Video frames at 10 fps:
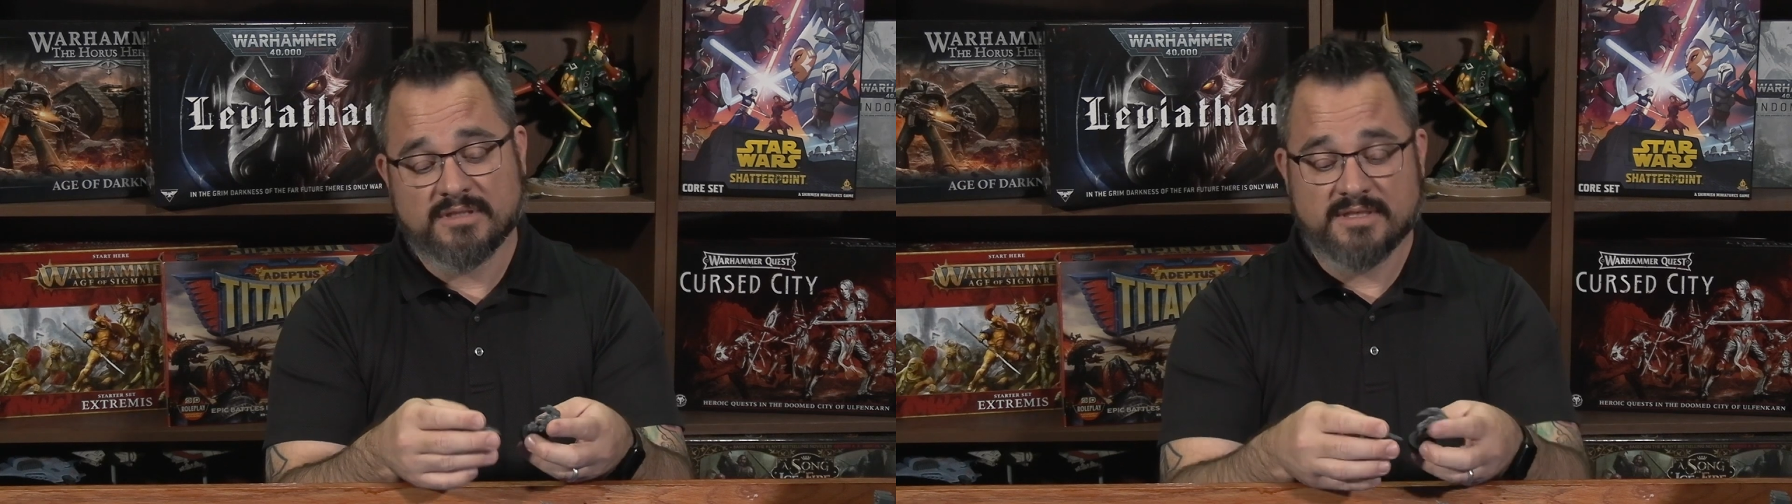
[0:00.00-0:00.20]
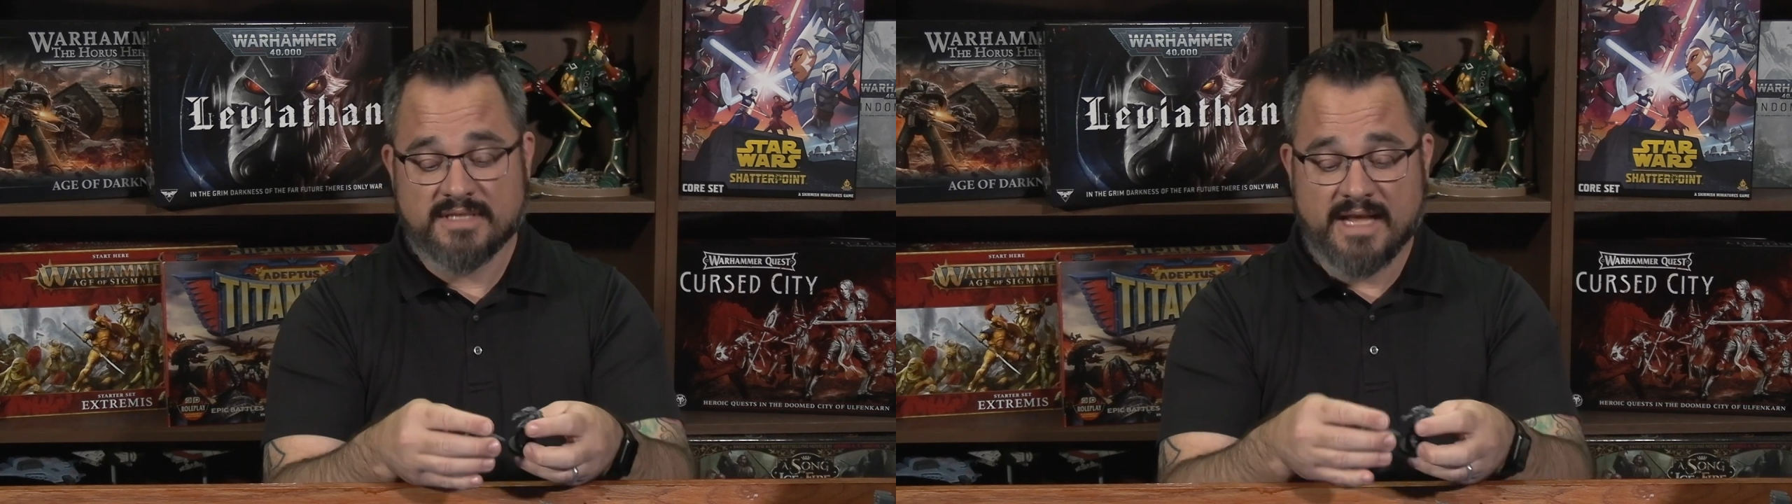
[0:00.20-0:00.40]

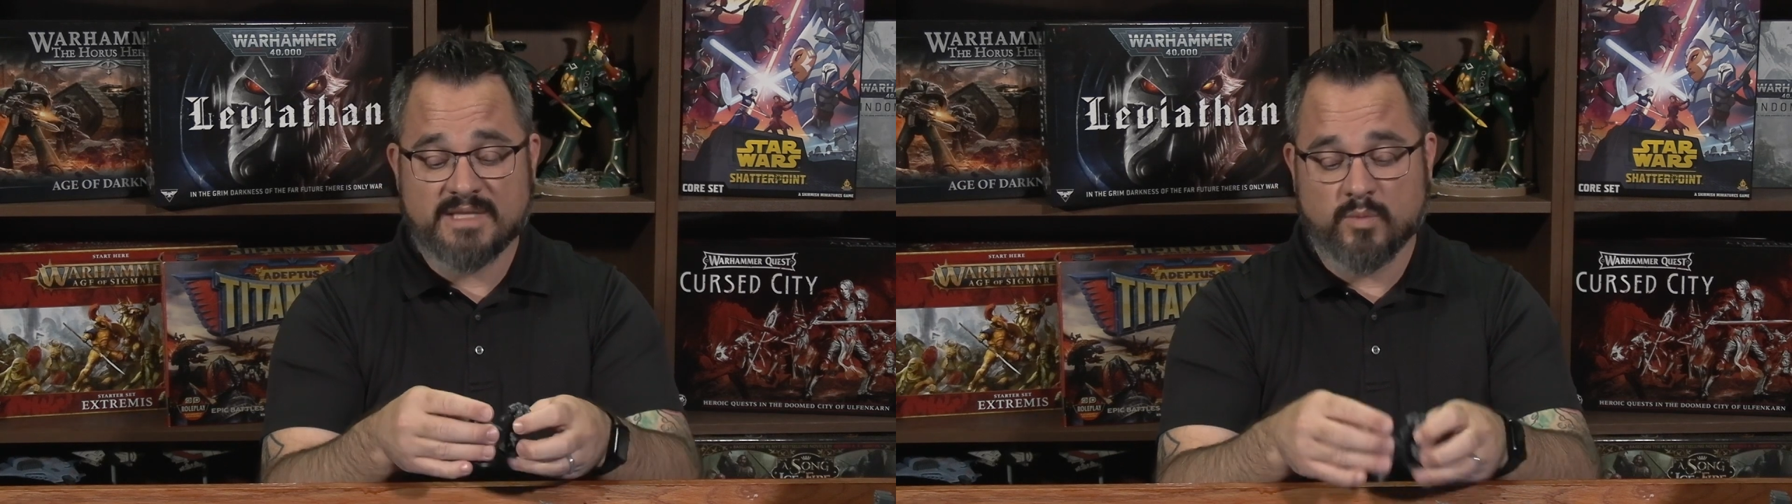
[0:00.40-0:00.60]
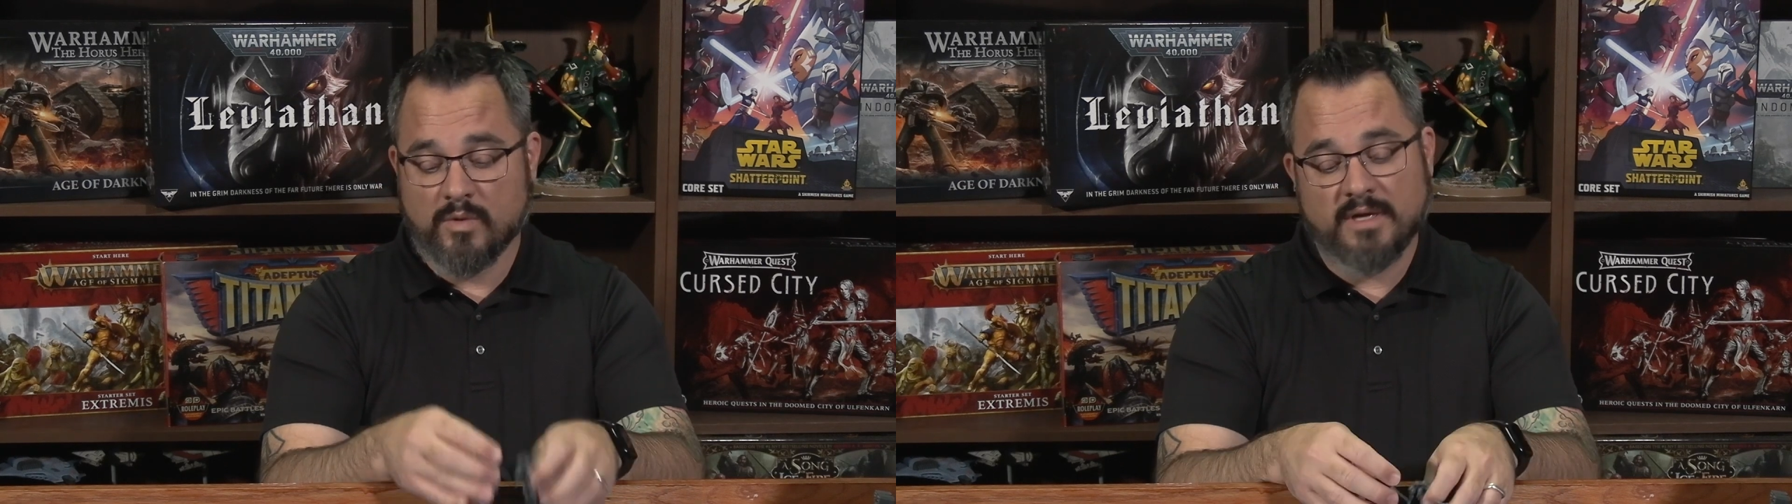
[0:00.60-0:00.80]
because
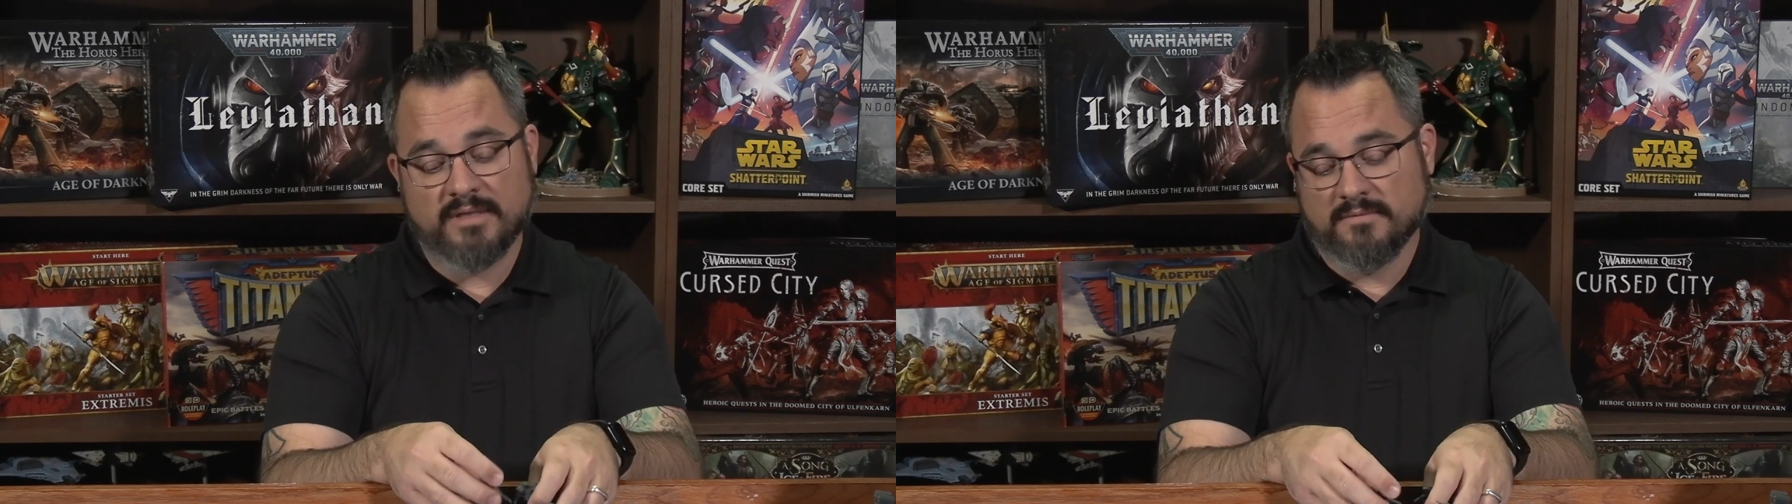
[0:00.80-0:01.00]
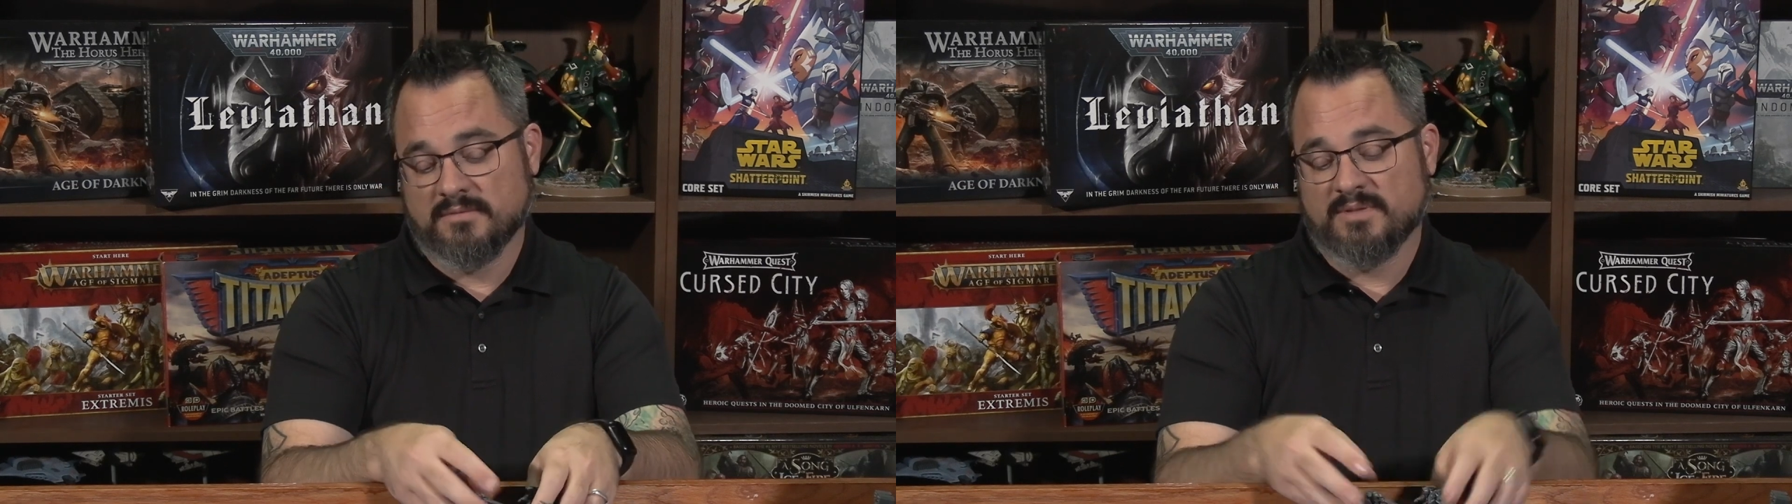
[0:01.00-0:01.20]
that's
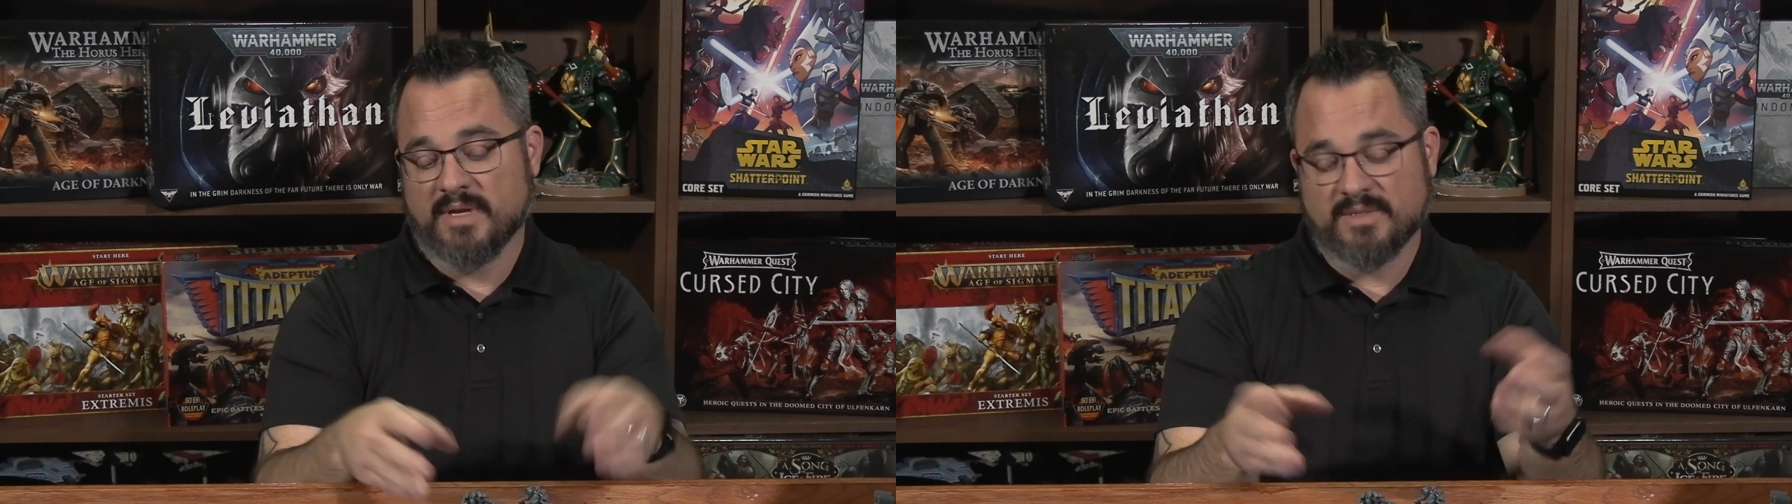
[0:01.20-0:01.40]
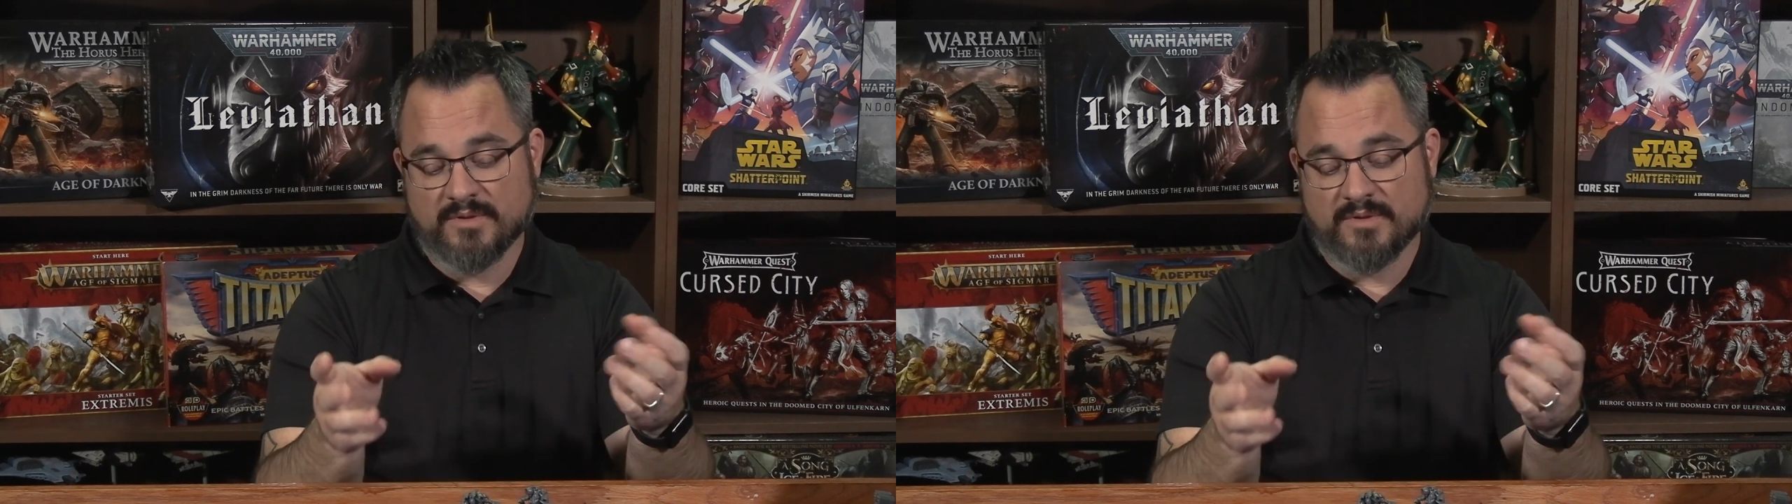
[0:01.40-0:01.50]
what Space